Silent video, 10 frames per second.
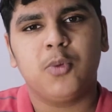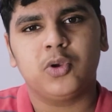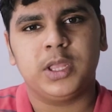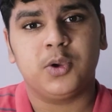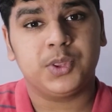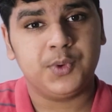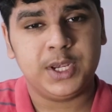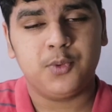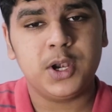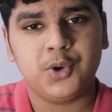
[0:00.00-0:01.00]
modeling or
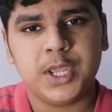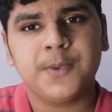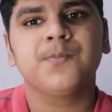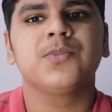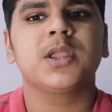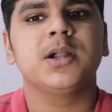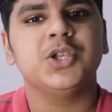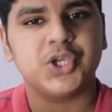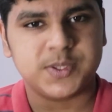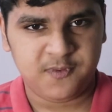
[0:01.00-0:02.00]
3D rendering,
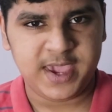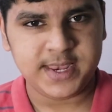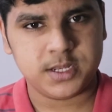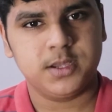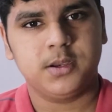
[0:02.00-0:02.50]
just wait.